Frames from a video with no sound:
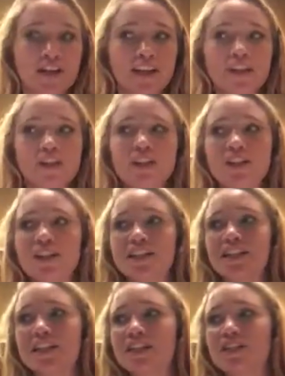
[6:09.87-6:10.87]
Like she
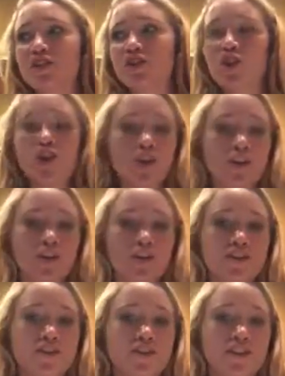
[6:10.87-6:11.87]
doesn't
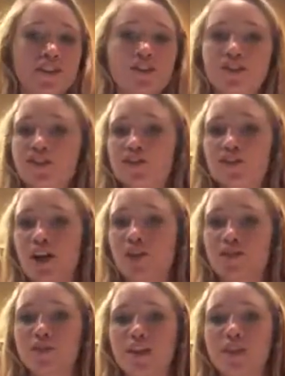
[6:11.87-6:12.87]
charge, she just
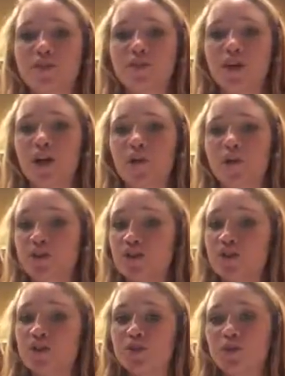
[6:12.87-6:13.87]
travels everywhere, which
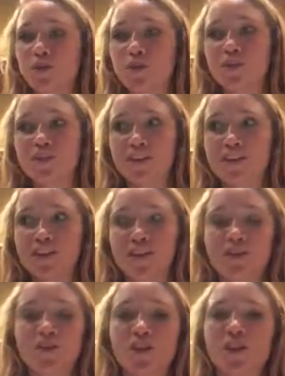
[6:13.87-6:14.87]
is super cool because I
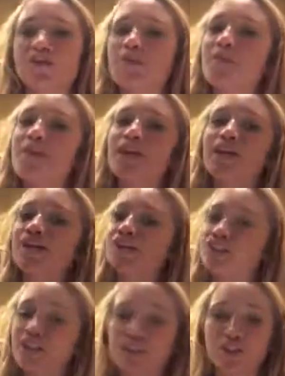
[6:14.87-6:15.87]
love to travel.
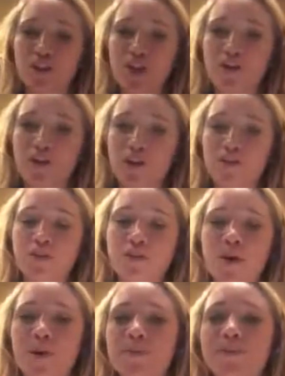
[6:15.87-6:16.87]
She gets to travel
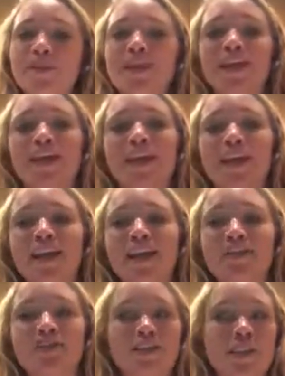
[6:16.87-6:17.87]
everywhere
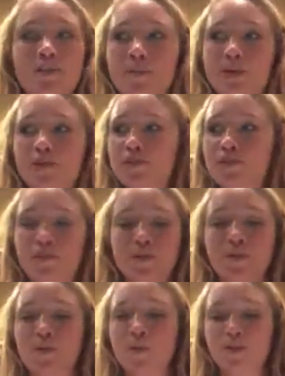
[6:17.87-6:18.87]
and just take pictures for
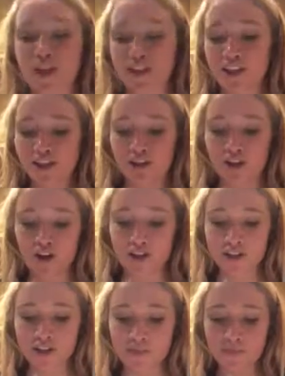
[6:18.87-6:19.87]
people, which I think is
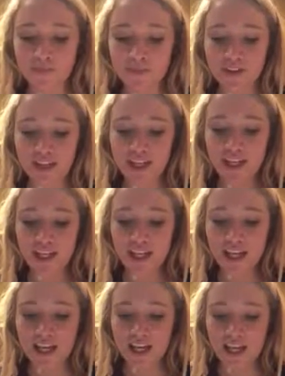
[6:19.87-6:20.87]
awesome.
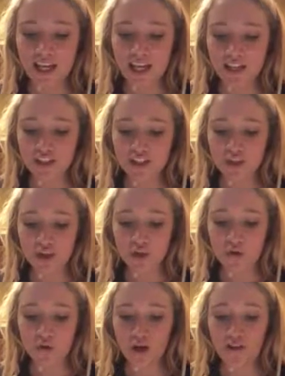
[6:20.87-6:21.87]
And
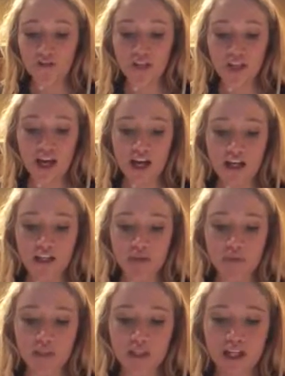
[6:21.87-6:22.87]
so after that,
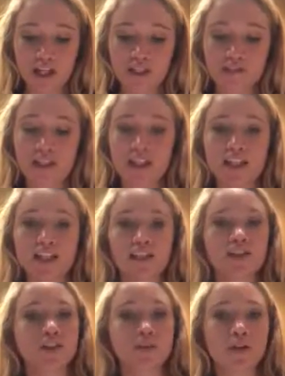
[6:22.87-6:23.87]
we kind of did
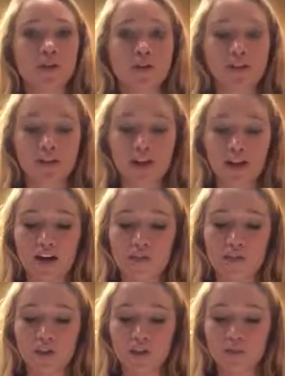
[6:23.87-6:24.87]
a little bit
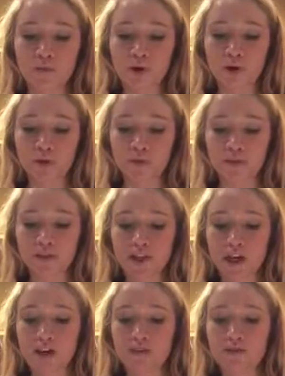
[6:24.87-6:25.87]
more small group
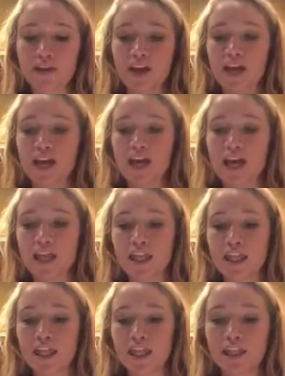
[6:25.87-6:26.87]
stuff, and
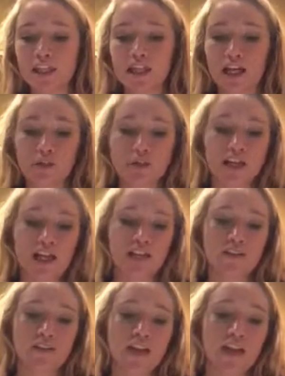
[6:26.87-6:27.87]
then that was
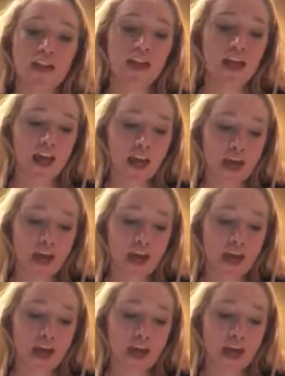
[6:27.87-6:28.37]
kind of it.